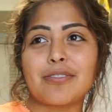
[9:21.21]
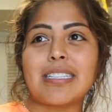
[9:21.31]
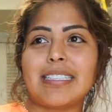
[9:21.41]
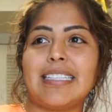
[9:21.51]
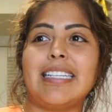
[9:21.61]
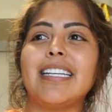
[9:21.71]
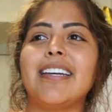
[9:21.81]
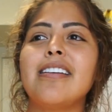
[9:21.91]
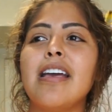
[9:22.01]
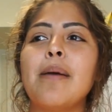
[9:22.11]
really need
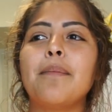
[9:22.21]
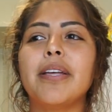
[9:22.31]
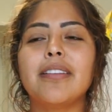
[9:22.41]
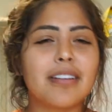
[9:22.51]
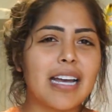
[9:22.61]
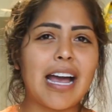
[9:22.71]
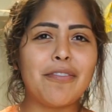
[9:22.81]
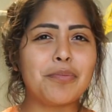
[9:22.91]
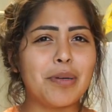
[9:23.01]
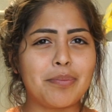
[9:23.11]
it. But look, I have
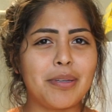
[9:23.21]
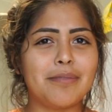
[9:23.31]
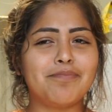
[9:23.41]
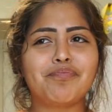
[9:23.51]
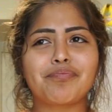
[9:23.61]
a puppy.